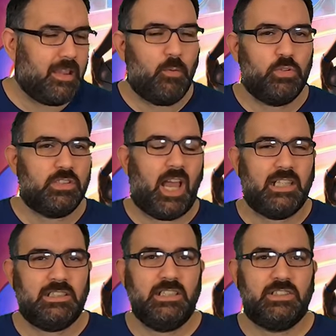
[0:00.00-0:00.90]
There wasn't
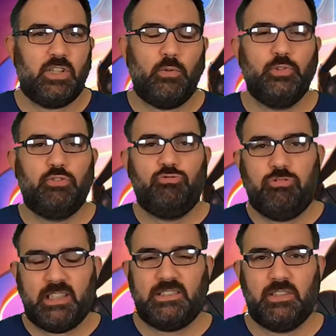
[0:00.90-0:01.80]
actually songs
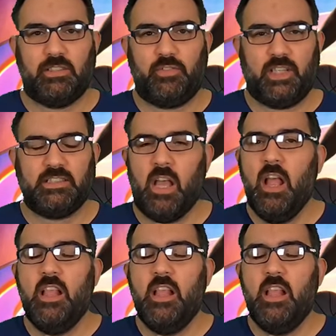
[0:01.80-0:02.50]
written for this.